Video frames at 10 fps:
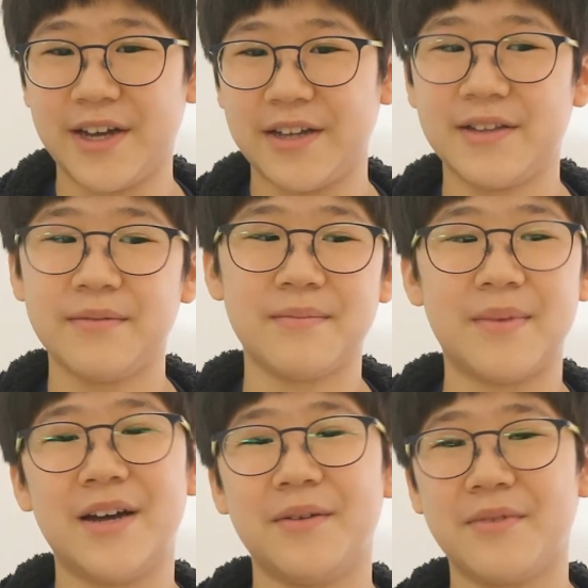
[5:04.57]
grade.
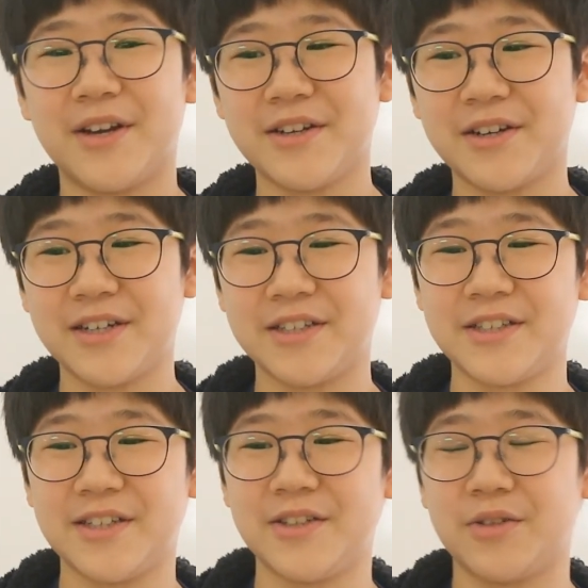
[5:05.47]
My brother
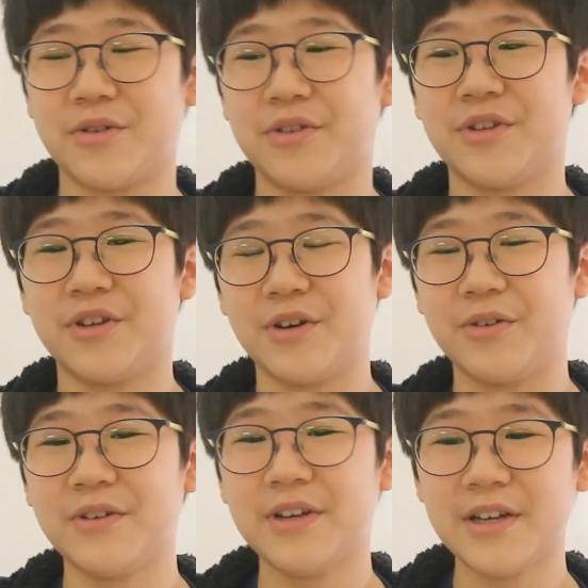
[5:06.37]
is in
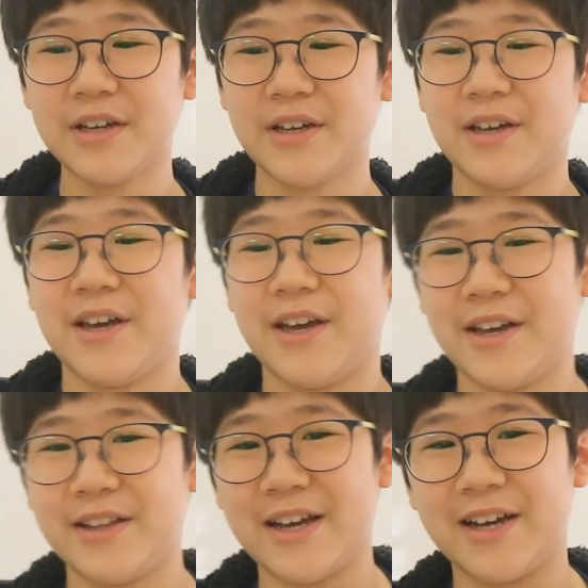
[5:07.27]
Toronto,
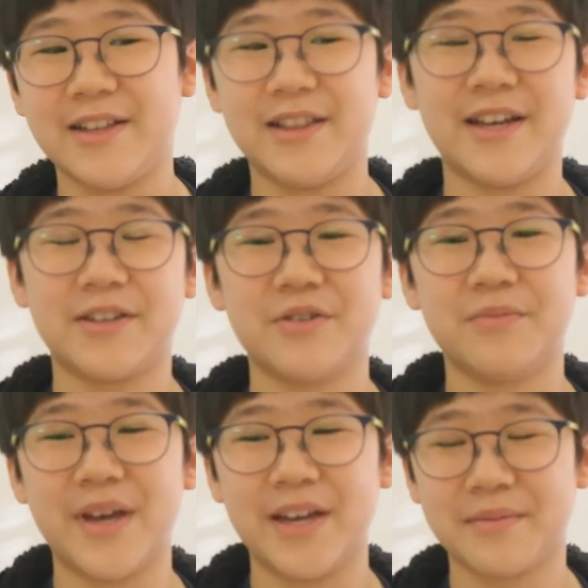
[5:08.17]
and I like to
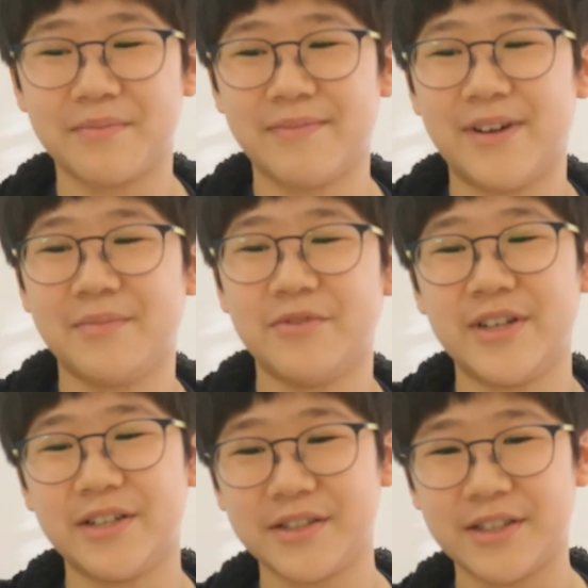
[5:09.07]
make
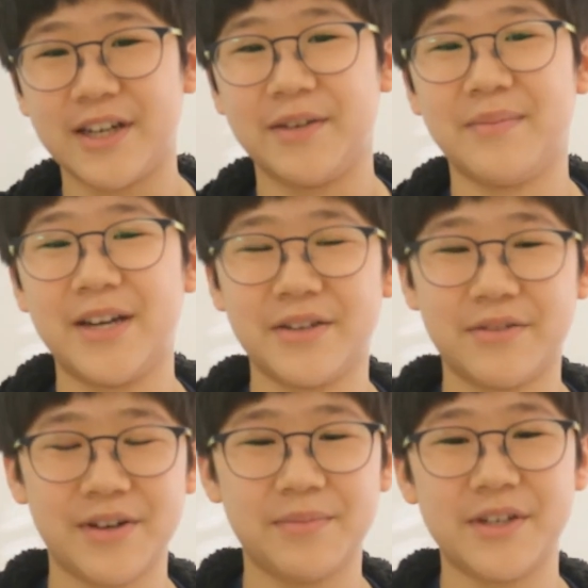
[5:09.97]
cornmeal, and my
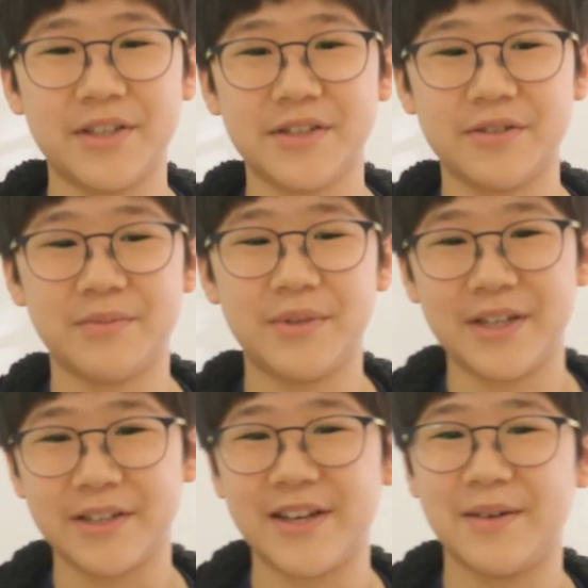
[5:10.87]
dream is to
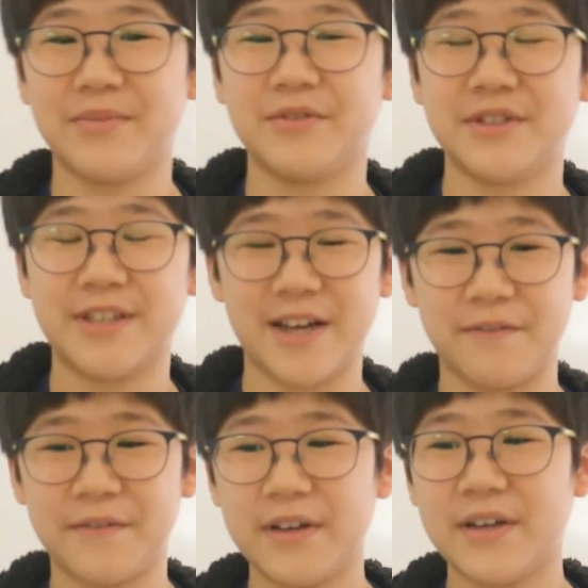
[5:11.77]
be an apple chef.
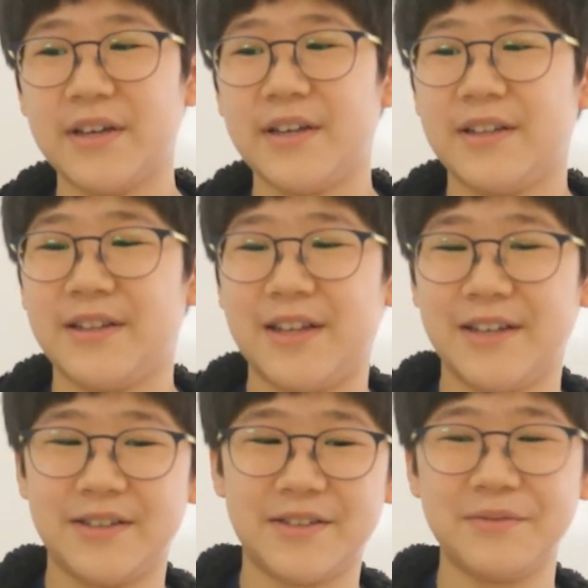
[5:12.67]

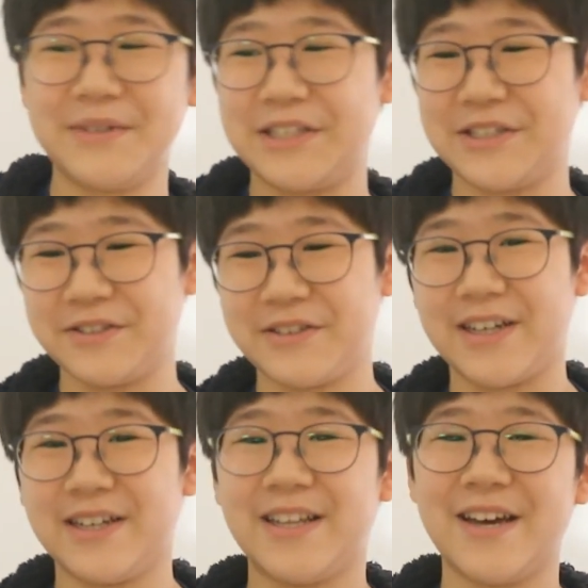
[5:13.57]
Nice to meet you,
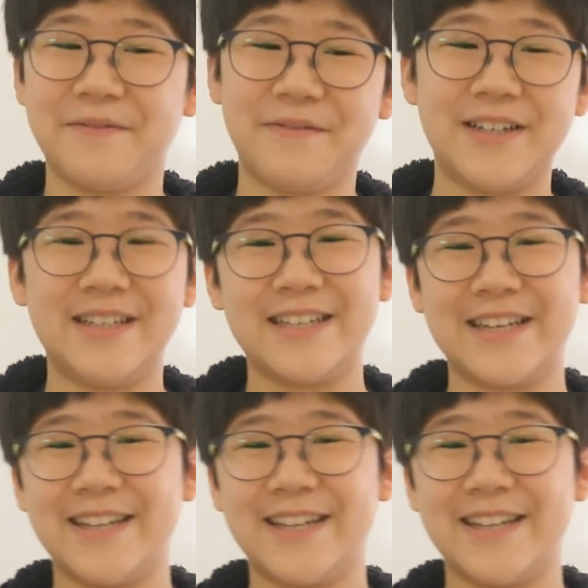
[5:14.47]
and have fun in